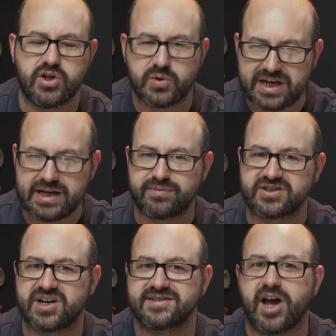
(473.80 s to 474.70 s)
you keep the
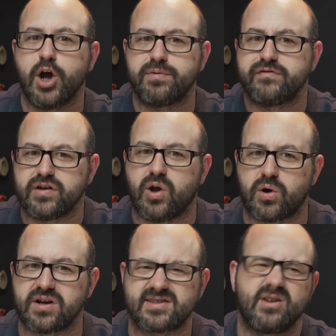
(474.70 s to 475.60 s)
shutter open for
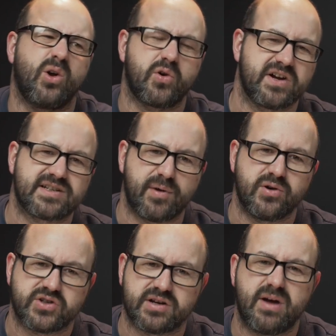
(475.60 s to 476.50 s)
longer, so longer
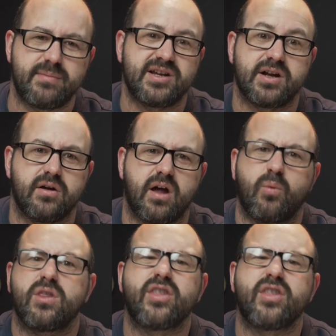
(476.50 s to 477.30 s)
exposure, maybe, you know, like 1